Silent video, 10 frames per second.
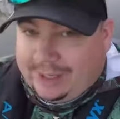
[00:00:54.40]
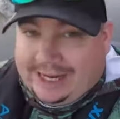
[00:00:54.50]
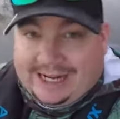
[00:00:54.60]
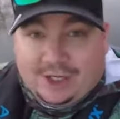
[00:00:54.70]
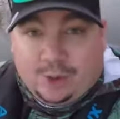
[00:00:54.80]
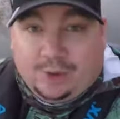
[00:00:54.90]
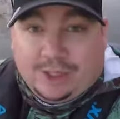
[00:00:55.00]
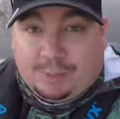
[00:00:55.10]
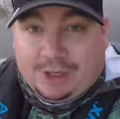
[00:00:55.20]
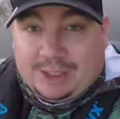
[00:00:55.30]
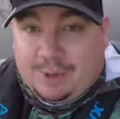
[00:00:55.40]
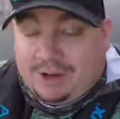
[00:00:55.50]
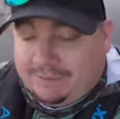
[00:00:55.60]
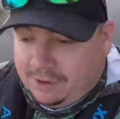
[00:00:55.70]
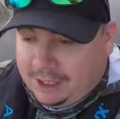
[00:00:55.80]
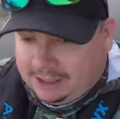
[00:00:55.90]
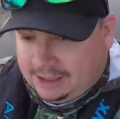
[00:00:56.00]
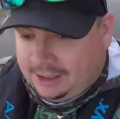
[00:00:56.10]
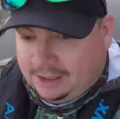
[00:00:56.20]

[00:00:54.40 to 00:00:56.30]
we can get into on the pre-spawn front.